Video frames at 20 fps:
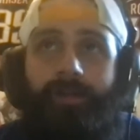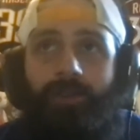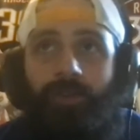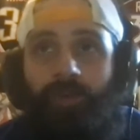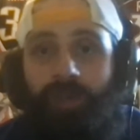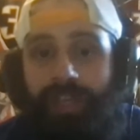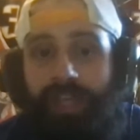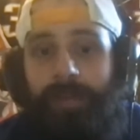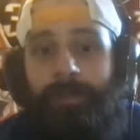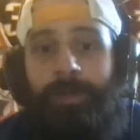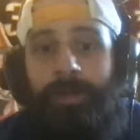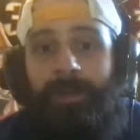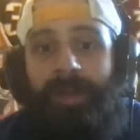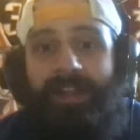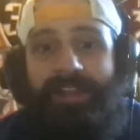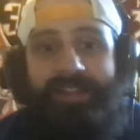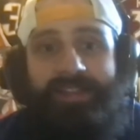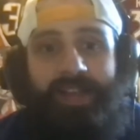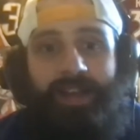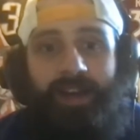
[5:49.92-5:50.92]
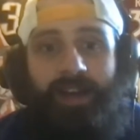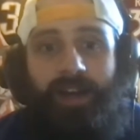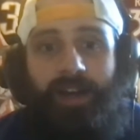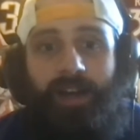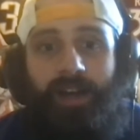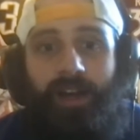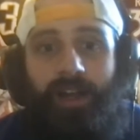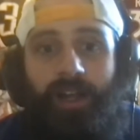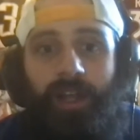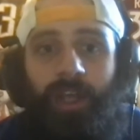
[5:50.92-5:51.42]
you keep him at
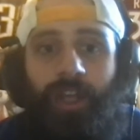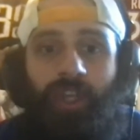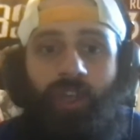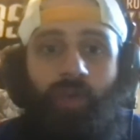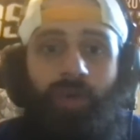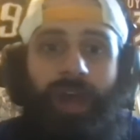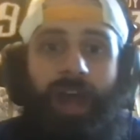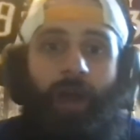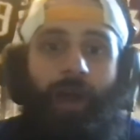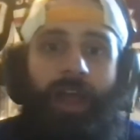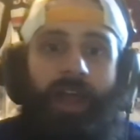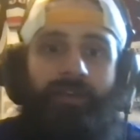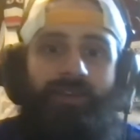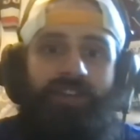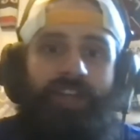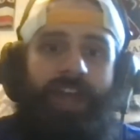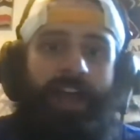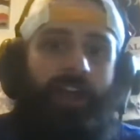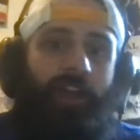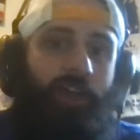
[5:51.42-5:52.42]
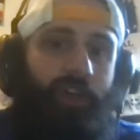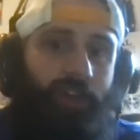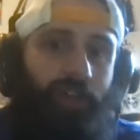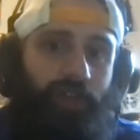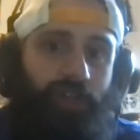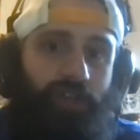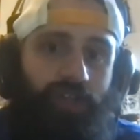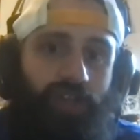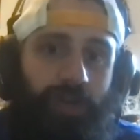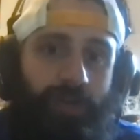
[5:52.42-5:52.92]
center, you now have Jack
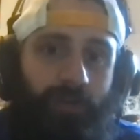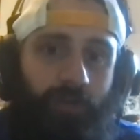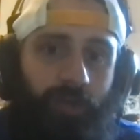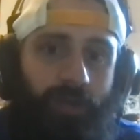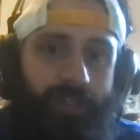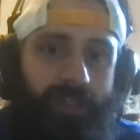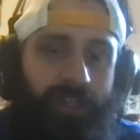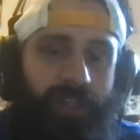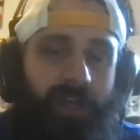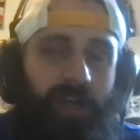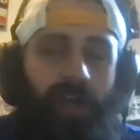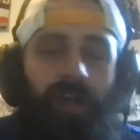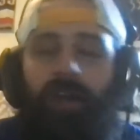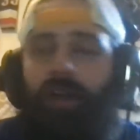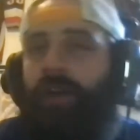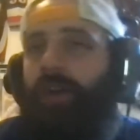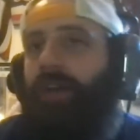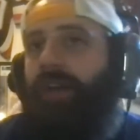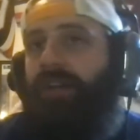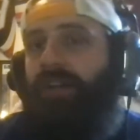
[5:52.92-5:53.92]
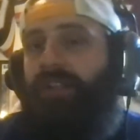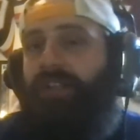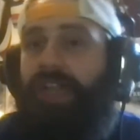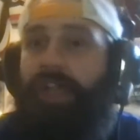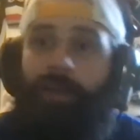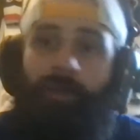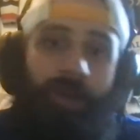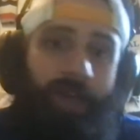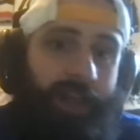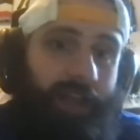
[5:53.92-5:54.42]
Eichel as your number one center,
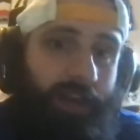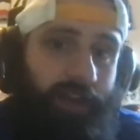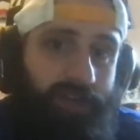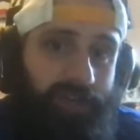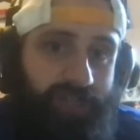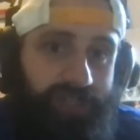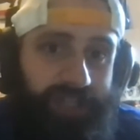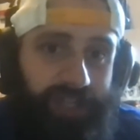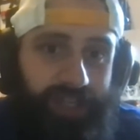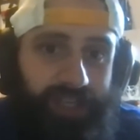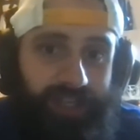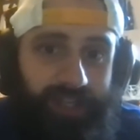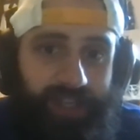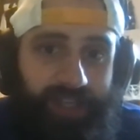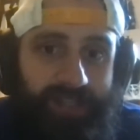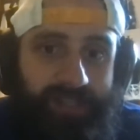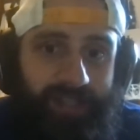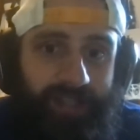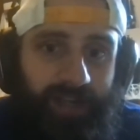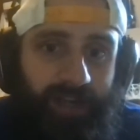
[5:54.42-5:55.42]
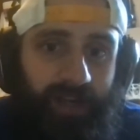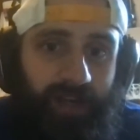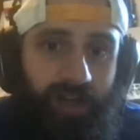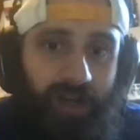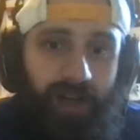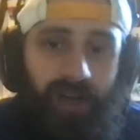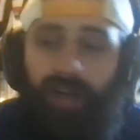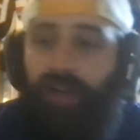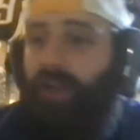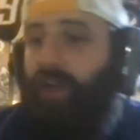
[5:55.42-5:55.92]
Sam Reinhart as your second line
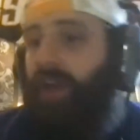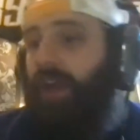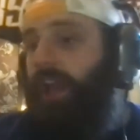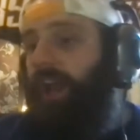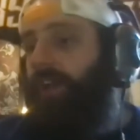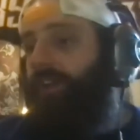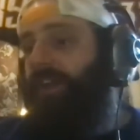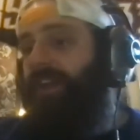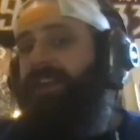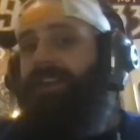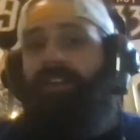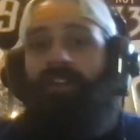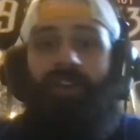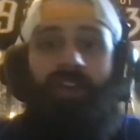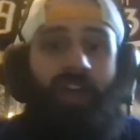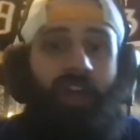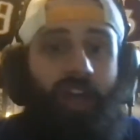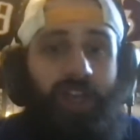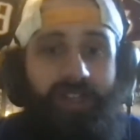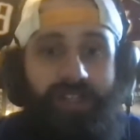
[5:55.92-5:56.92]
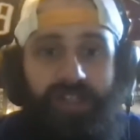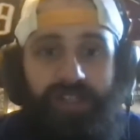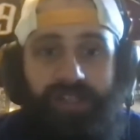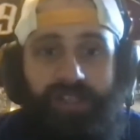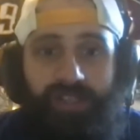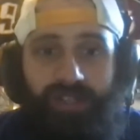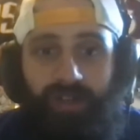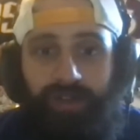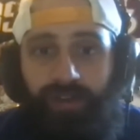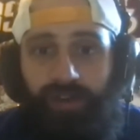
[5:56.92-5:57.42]
center, and then Dylan
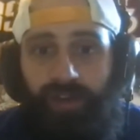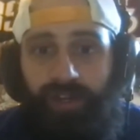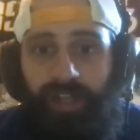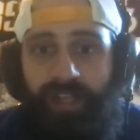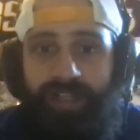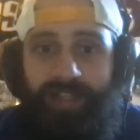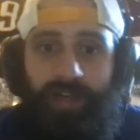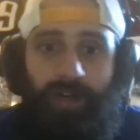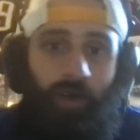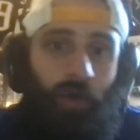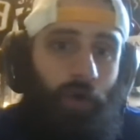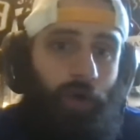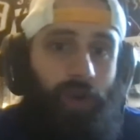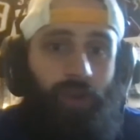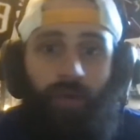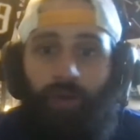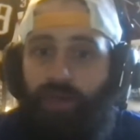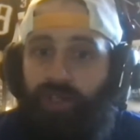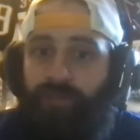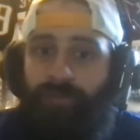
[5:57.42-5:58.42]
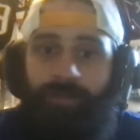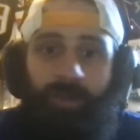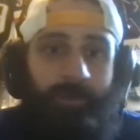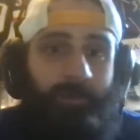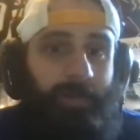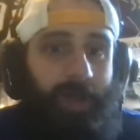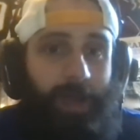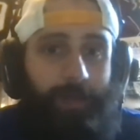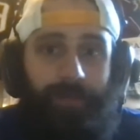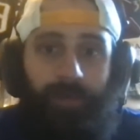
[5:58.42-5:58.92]
Cousins as your third line center. Or you could
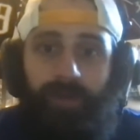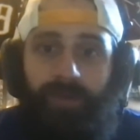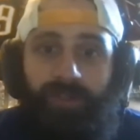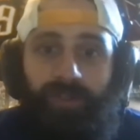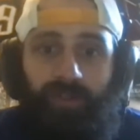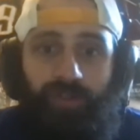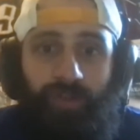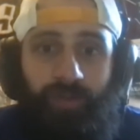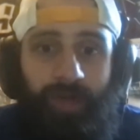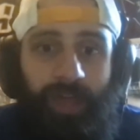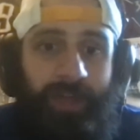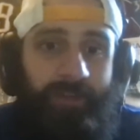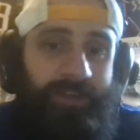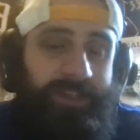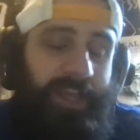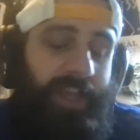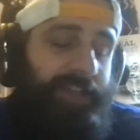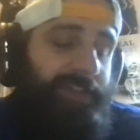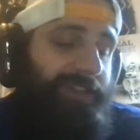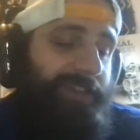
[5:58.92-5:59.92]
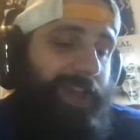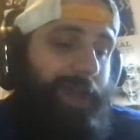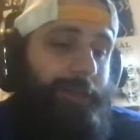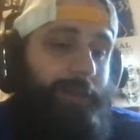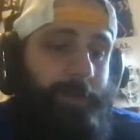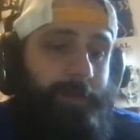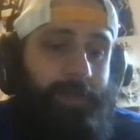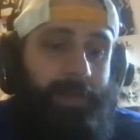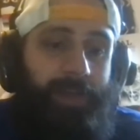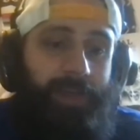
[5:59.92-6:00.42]
flip-flop those two. You have ask
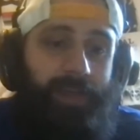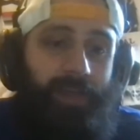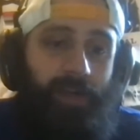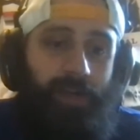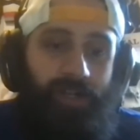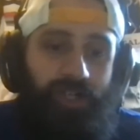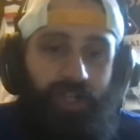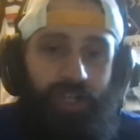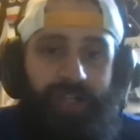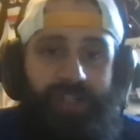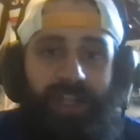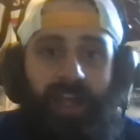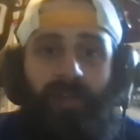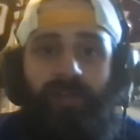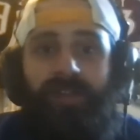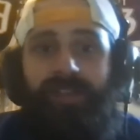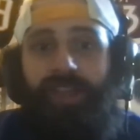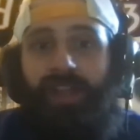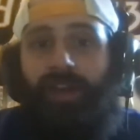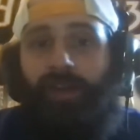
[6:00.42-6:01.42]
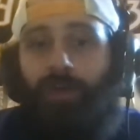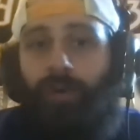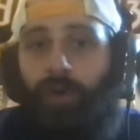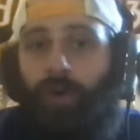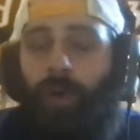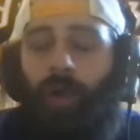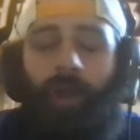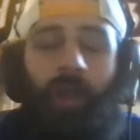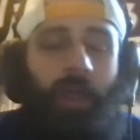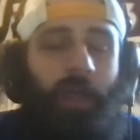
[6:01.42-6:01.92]
Sam to be your shutdown center
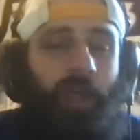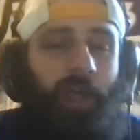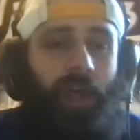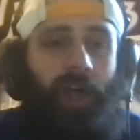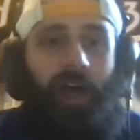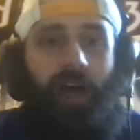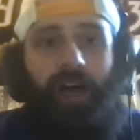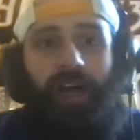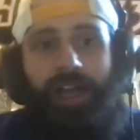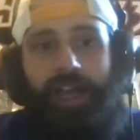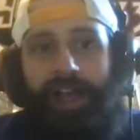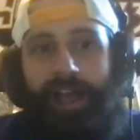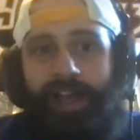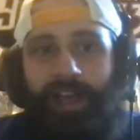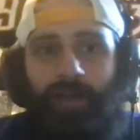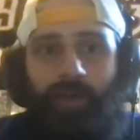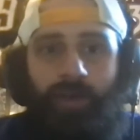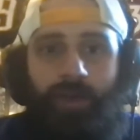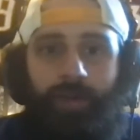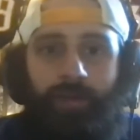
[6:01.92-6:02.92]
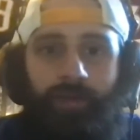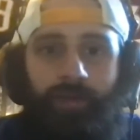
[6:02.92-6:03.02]
role, a guy who can